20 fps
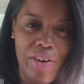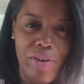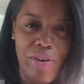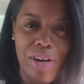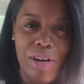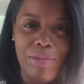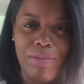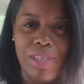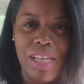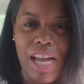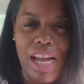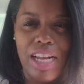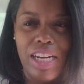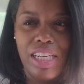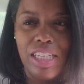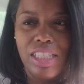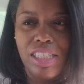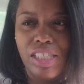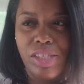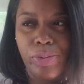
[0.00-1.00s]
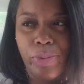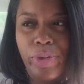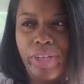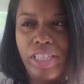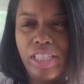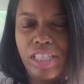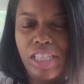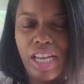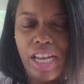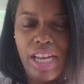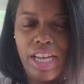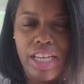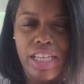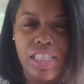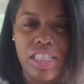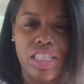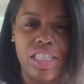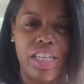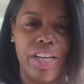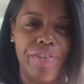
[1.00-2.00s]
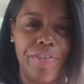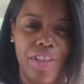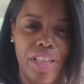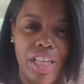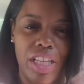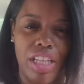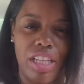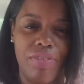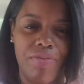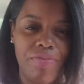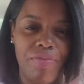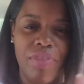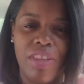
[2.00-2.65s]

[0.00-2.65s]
or I'm tired of this sweet taste and everything.